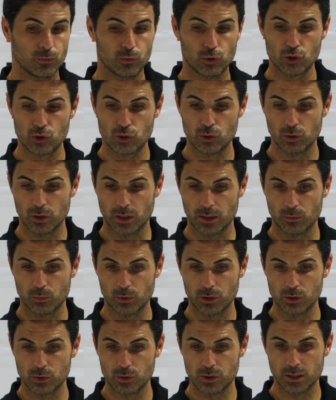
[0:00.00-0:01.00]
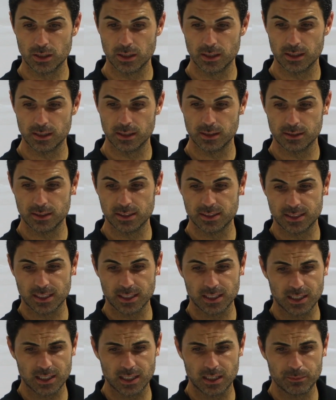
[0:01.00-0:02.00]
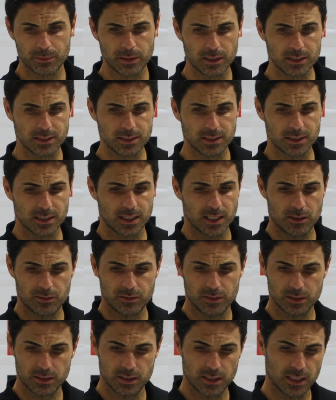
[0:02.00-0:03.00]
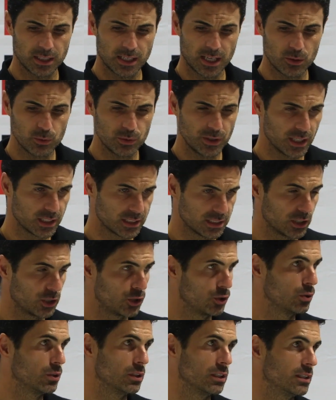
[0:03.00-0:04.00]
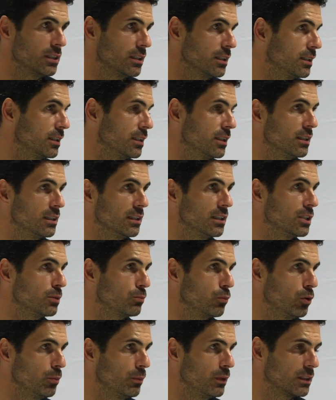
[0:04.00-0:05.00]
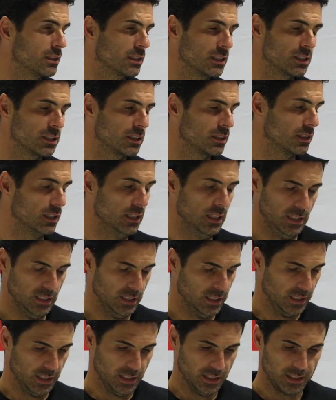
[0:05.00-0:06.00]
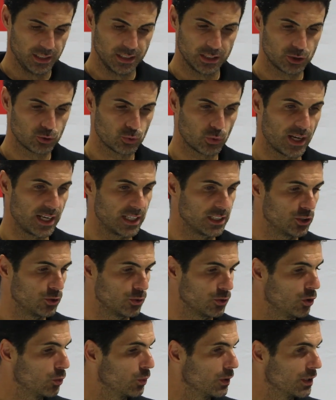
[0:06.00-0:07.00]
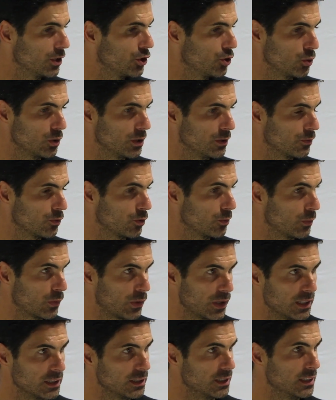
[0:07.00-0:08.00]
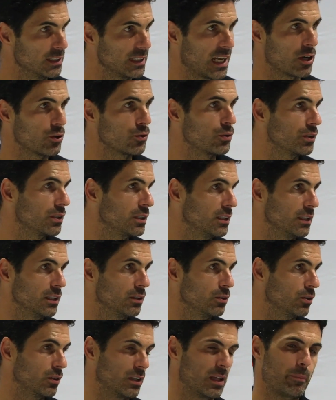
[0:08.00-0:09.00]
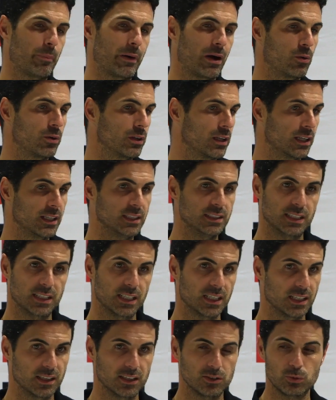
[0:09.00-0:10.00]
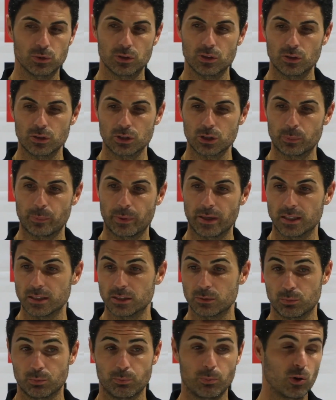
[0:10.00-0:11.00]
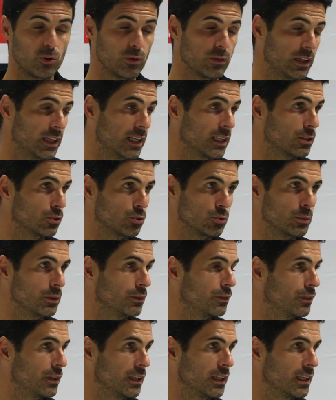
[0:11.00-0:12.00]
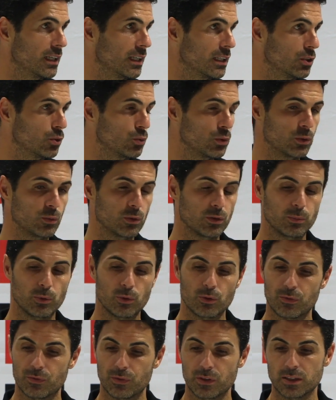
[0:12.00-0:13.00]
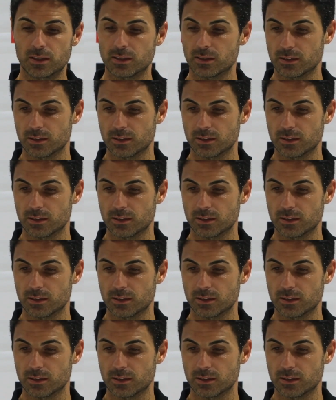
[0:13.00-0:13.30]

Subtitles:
For sure. And when you see the technical ability that he has and how he executed in these moments, his range, you know, when he's shooting from range, his accuracy, you know, the power that he generates with no space, both legs, to be fair, he can do it with both feet.